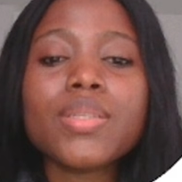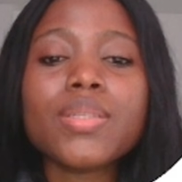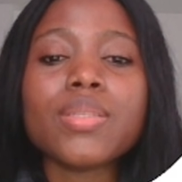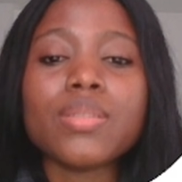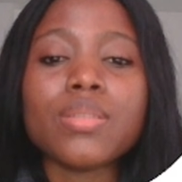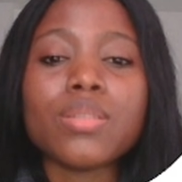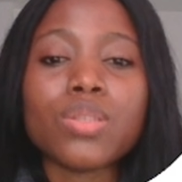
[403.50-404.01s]
this
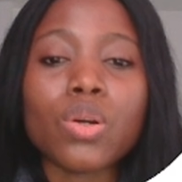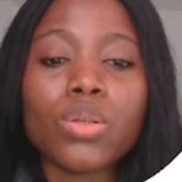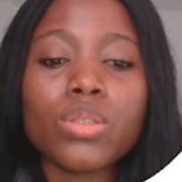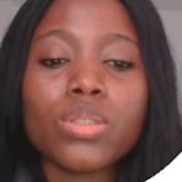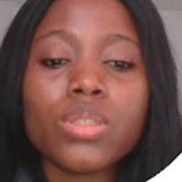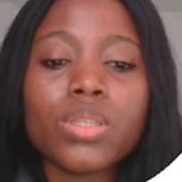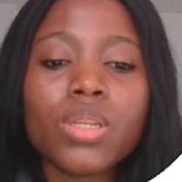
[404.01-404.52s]
is
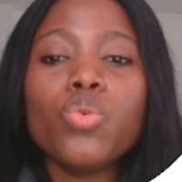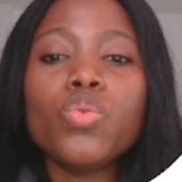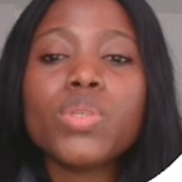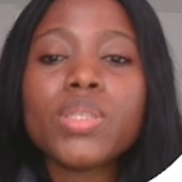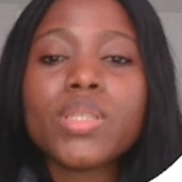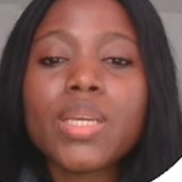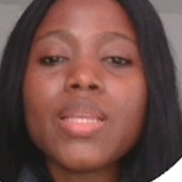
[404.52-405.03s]
done, you
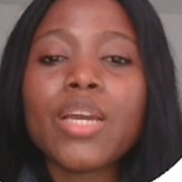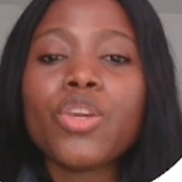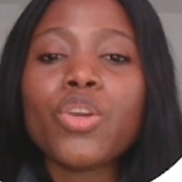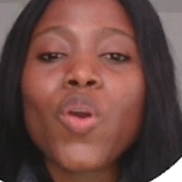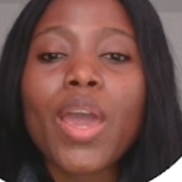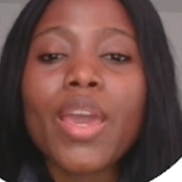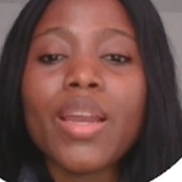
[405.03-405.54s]
will see that
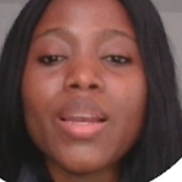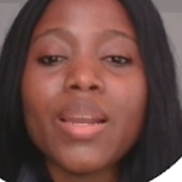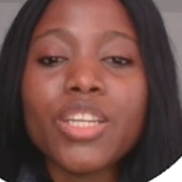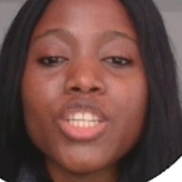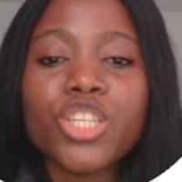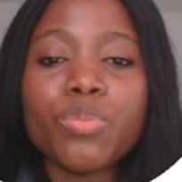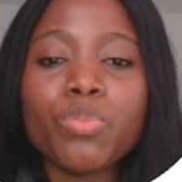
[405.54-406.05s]
you are
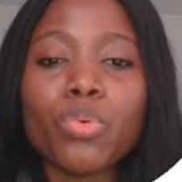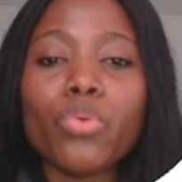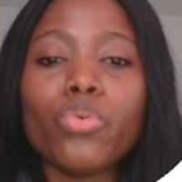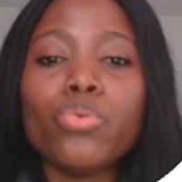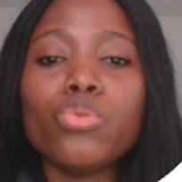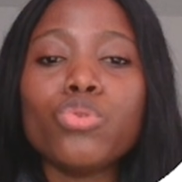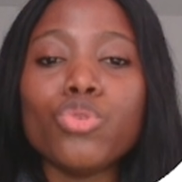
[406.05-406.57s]

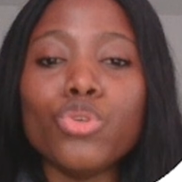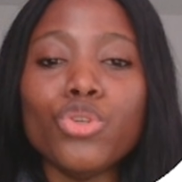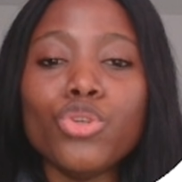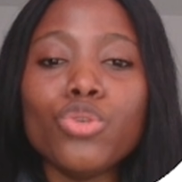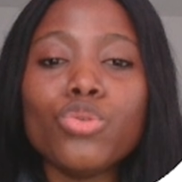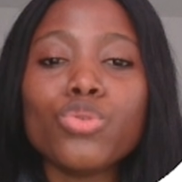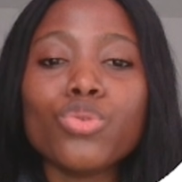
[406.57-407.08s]
eligible to
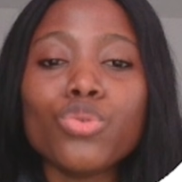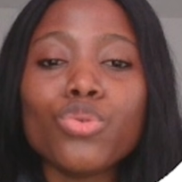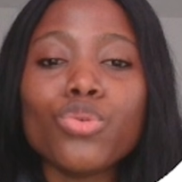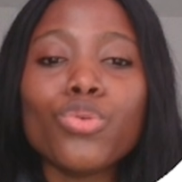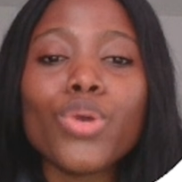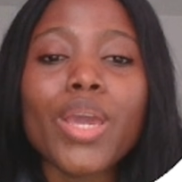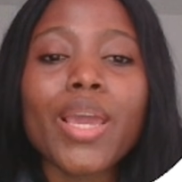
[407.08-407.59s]
use
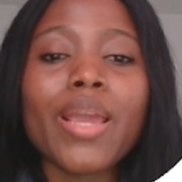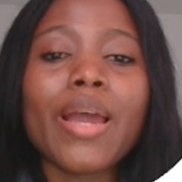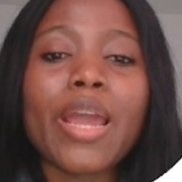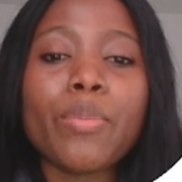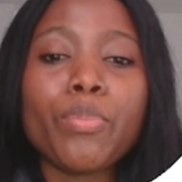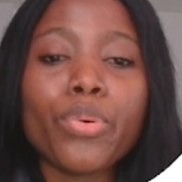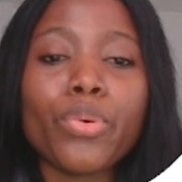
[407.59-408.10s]
Google A
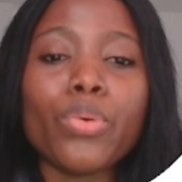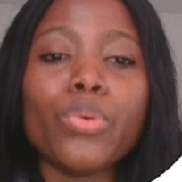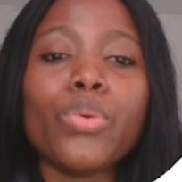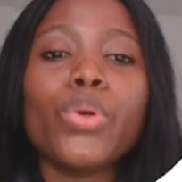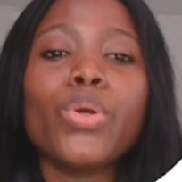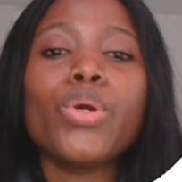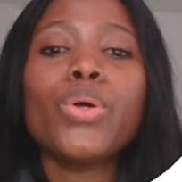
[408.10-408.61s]
I
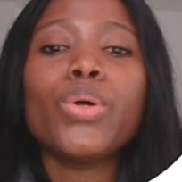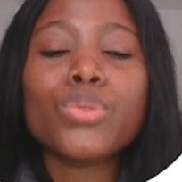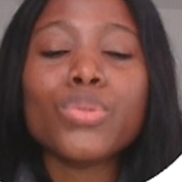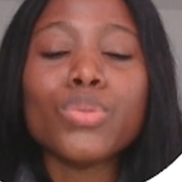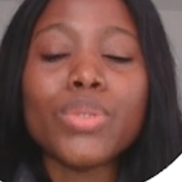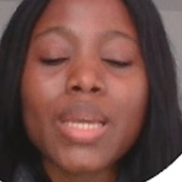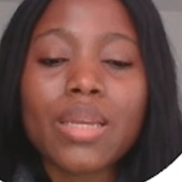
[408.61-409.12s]
Pro
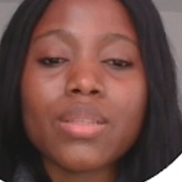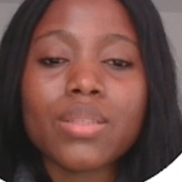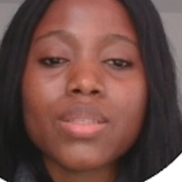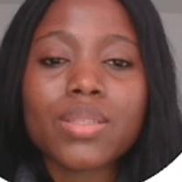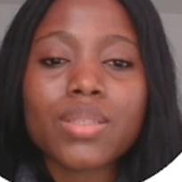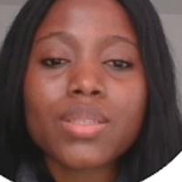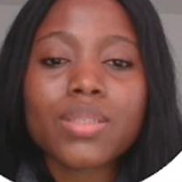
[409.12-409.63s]

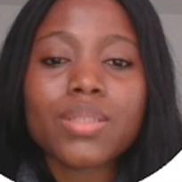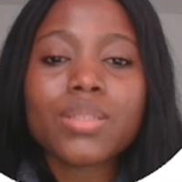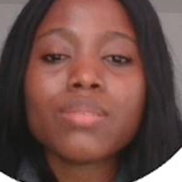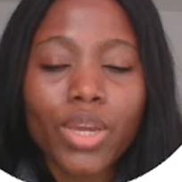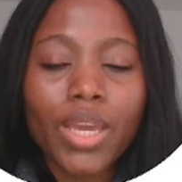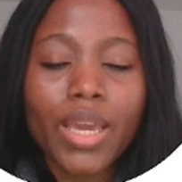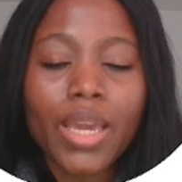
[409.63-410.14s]
students.
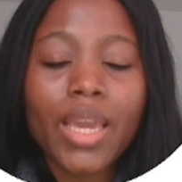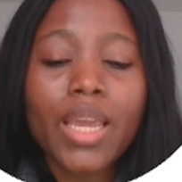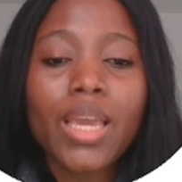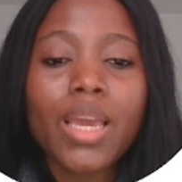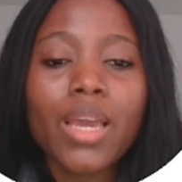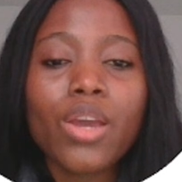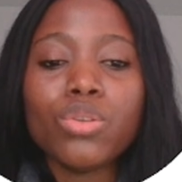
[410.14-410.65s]

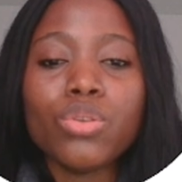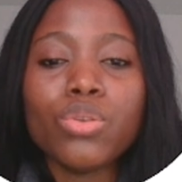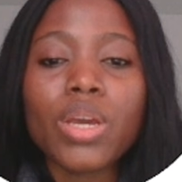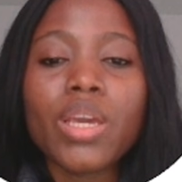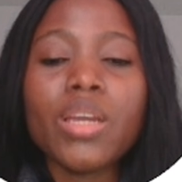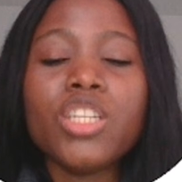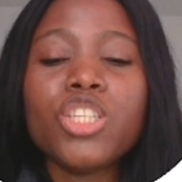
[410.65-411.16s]
Okay, you,
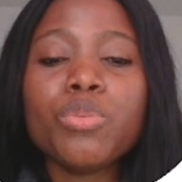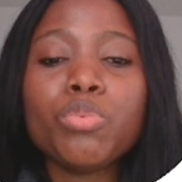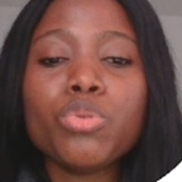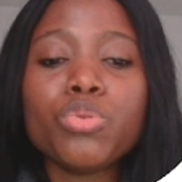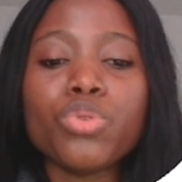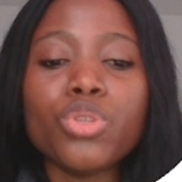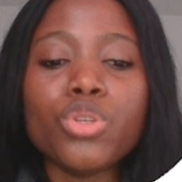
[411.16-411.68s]
you are
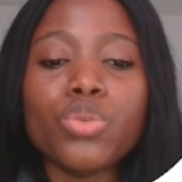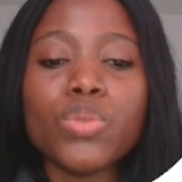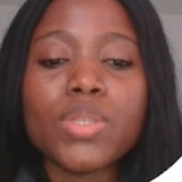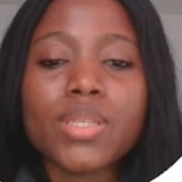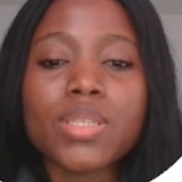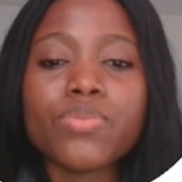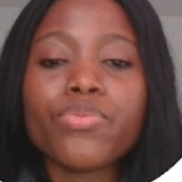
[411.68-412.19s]
eligible to
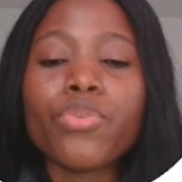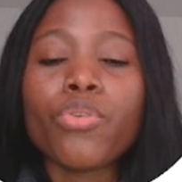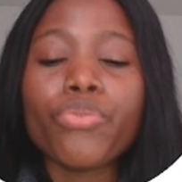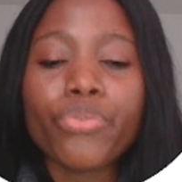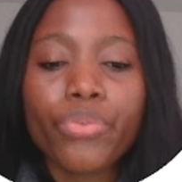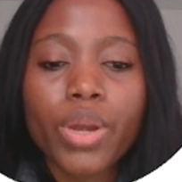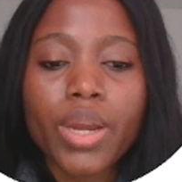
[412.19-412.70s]
use it
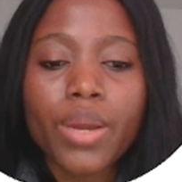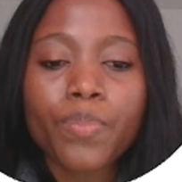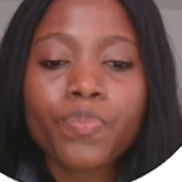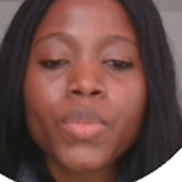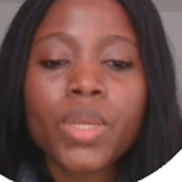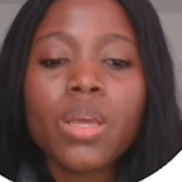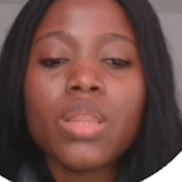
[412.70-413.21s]
for
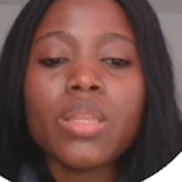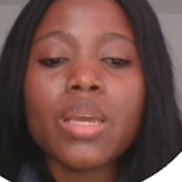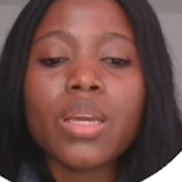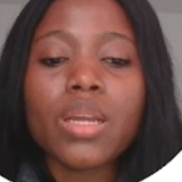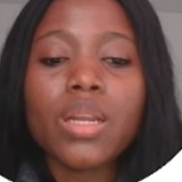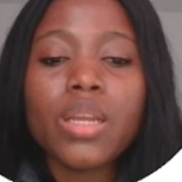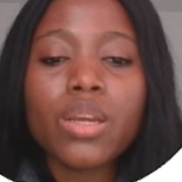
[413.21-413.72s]
free.
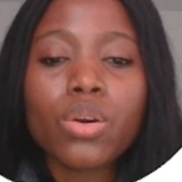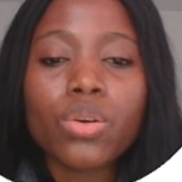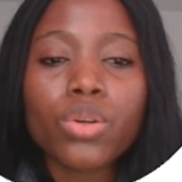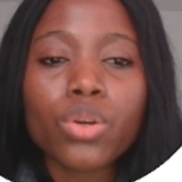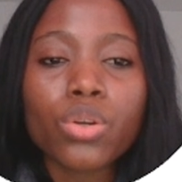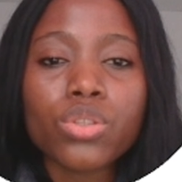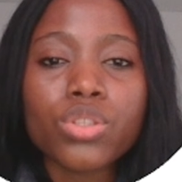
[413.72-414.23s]
Then click
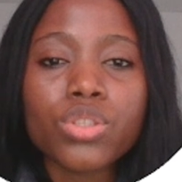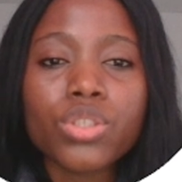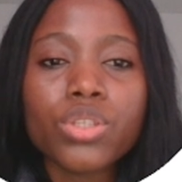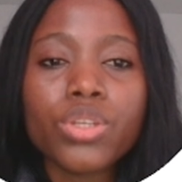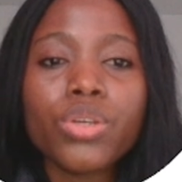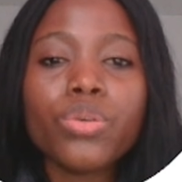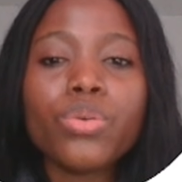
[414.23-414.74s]
on
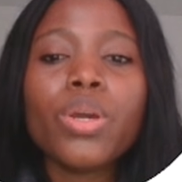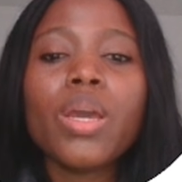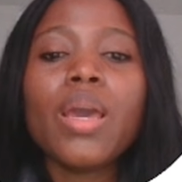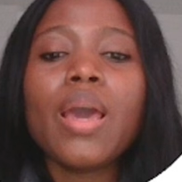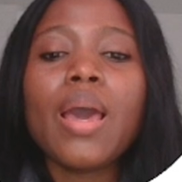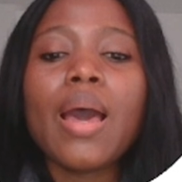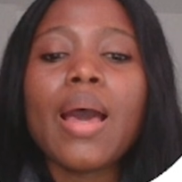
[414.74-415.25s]
continue
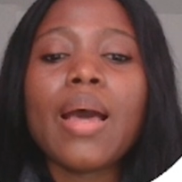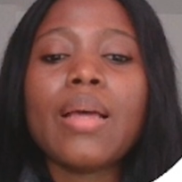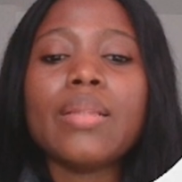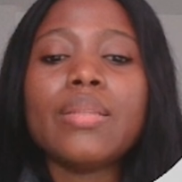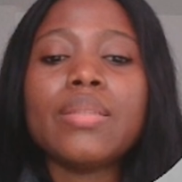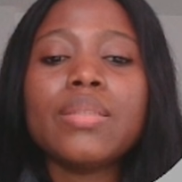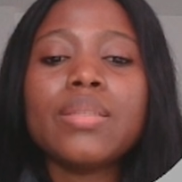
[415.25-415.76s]

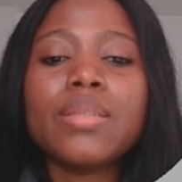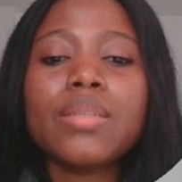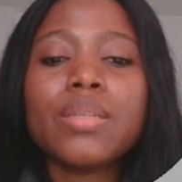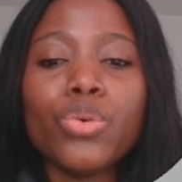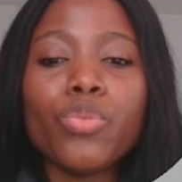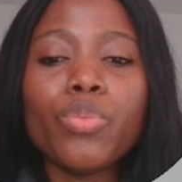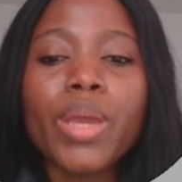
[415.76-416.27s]
and
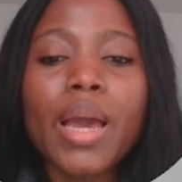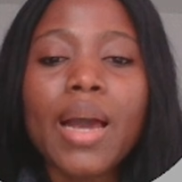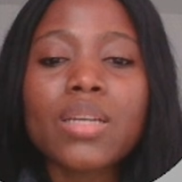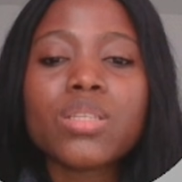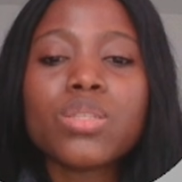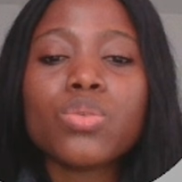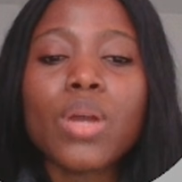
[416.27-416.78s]
you will be
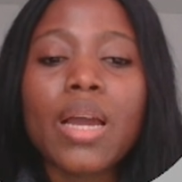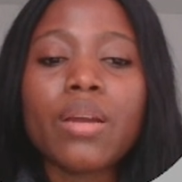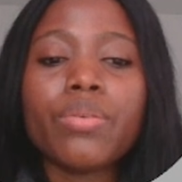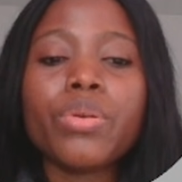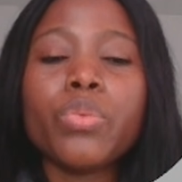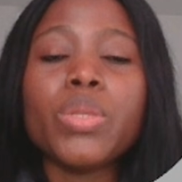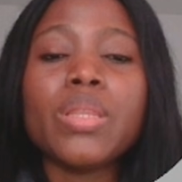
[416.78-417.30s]
asked to
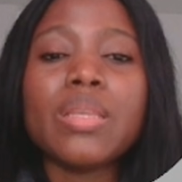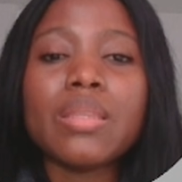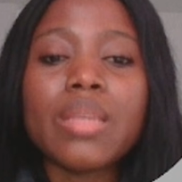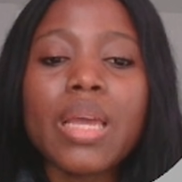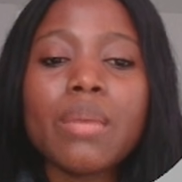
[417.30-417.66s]
agree with the